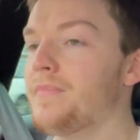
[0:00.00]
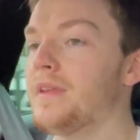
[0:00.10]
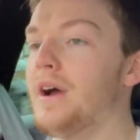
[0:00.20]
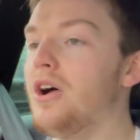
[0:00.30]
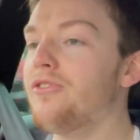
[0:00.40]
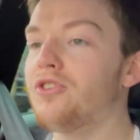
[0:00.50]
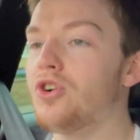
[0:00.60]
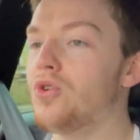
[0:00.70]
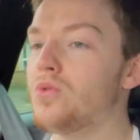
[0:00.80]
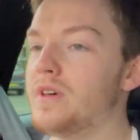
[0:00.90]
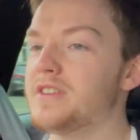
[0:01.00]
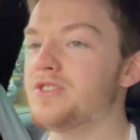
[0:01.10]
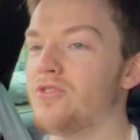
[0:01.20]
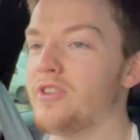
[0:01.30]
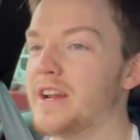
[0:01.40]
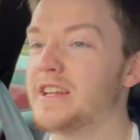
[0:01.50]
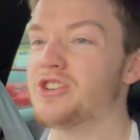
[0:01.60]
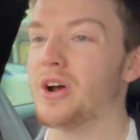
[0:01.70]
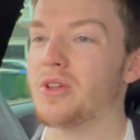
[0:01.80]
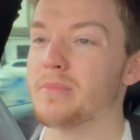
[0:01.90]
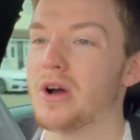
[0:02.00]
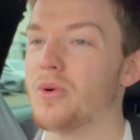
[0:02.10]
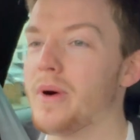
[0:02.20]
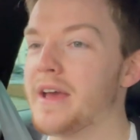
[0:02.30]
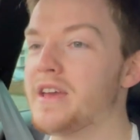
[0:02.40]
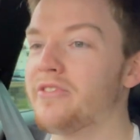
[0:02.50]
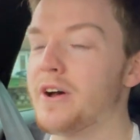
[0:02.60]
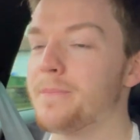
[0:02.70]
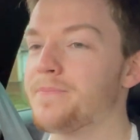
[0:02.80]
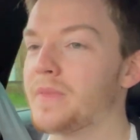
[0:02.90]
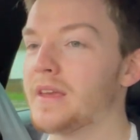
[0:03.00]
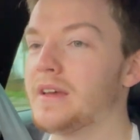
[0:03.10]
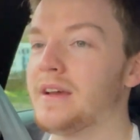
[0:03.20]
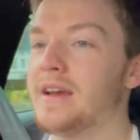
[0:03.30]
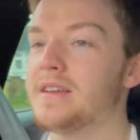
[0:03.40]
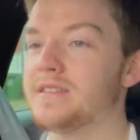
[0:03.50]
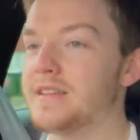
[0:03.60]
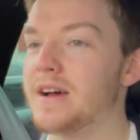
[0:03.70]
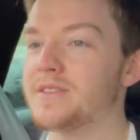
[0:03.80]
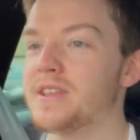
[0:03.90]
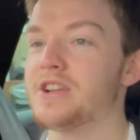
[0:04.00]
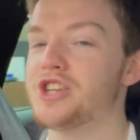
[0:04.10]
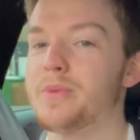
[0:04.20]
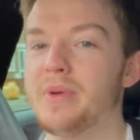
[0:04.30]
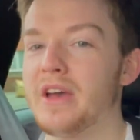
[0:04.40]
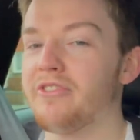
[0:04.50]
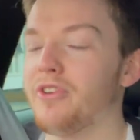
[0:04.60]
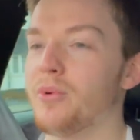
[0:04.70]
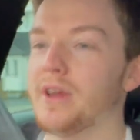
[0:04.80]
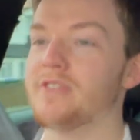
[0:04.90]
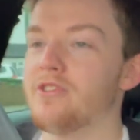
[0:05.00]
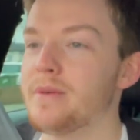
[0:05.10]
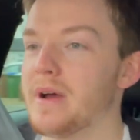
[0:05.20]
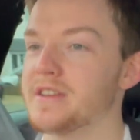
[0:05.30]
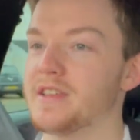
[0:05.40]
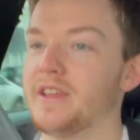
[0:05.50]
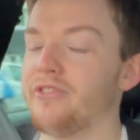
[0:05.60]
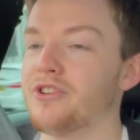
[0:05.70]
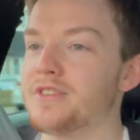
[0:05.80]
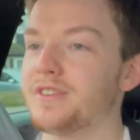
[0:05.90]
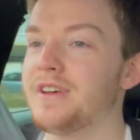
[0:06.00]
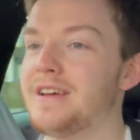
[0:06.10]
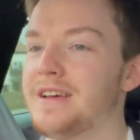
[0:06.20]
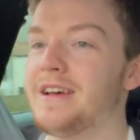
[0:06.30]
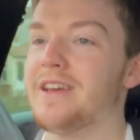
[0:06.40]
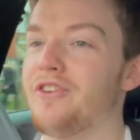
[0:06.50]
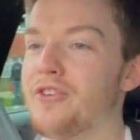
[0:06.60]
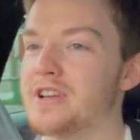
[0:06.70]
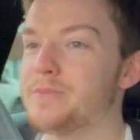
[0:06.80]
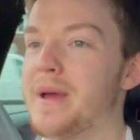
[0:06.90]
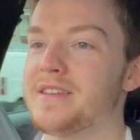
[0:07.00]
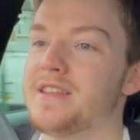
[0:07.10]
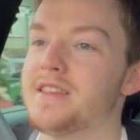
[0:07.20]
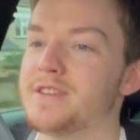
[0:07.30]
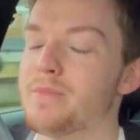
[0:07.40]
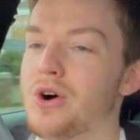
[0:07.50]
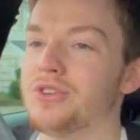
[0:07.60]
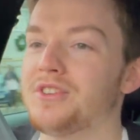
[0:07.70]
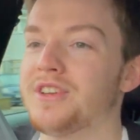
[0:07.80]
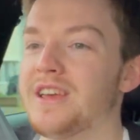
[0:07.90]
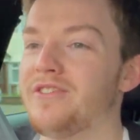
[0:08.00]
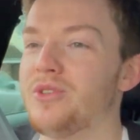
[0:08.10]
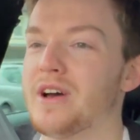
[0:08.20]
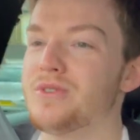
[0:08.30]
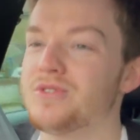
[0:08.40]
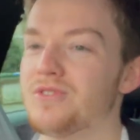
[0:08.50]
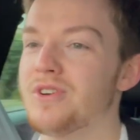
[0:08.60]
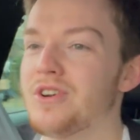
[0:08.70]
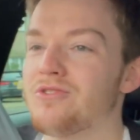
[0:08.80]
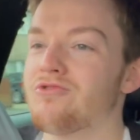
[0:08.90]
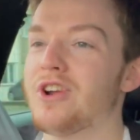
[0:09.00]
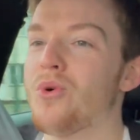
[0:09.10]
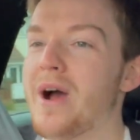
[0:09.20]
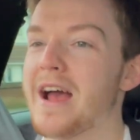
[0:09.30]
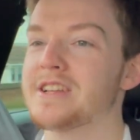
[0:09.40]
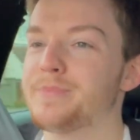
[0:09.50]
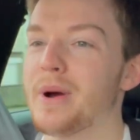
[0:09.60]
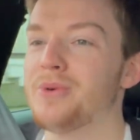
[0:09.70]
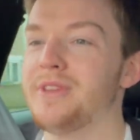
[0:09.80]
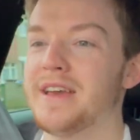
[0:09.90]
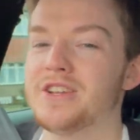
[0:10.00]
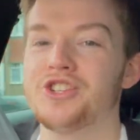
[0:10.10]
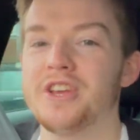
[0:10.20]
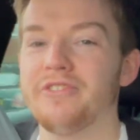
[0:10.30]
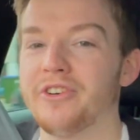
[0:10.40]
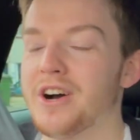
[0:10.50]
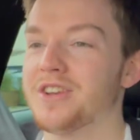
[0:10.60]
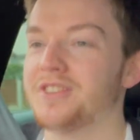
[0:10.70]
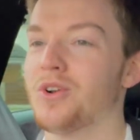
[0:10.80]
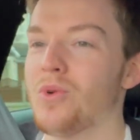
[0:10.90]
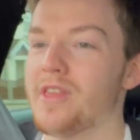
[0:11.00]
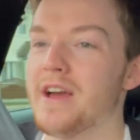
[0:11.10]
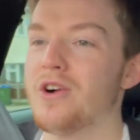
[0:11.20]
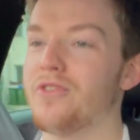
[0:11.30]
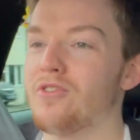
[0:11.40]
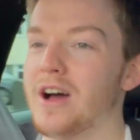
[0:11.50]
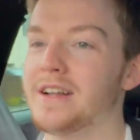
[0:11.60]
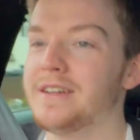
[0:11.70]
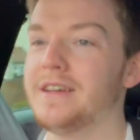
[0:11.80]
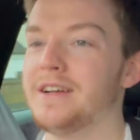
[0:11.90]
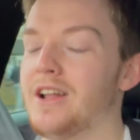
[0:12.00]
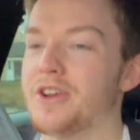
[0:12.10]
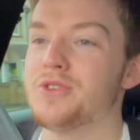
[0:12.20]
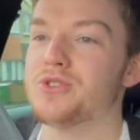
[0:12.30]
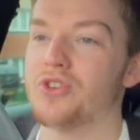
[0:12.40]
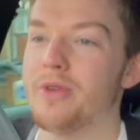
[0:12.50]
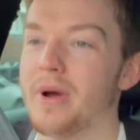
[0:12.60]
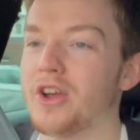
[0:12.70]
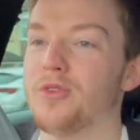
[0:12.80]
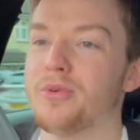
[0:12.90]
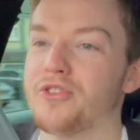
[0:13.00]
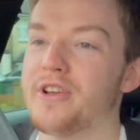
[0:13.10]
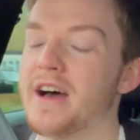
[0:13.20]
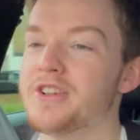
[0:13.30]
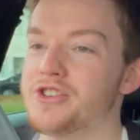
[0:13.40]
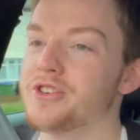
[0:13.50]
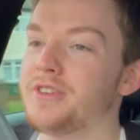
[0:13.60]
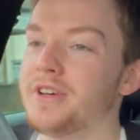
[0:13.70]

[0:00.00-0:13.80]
Overall, there's not really any drone on the motorway either. It's down to that GPF filter that really makes the difference. If you're expecting this mod to give you those real ASBO DSG farts and all of the overrun, like you saw in my Cupra 300,